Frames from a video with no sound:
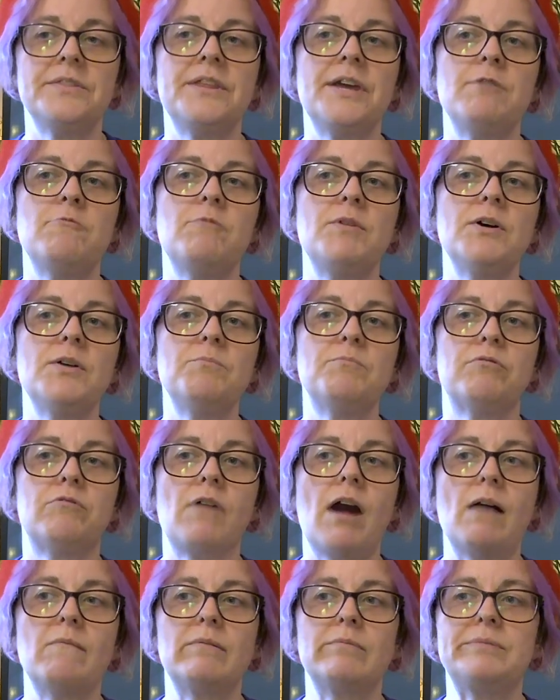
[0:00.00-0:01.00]
they will
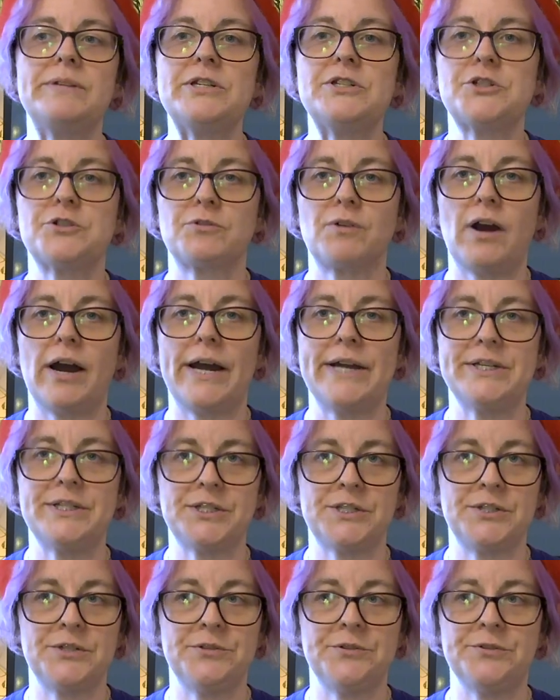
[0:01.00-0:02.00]
probably try
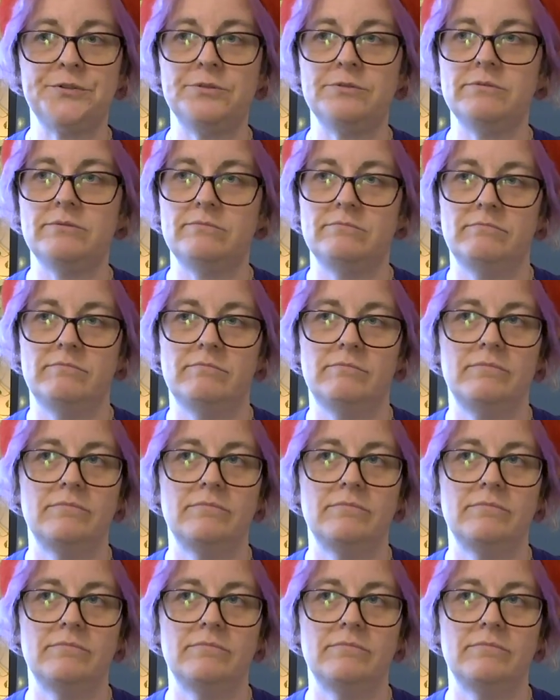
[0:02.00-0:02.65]
to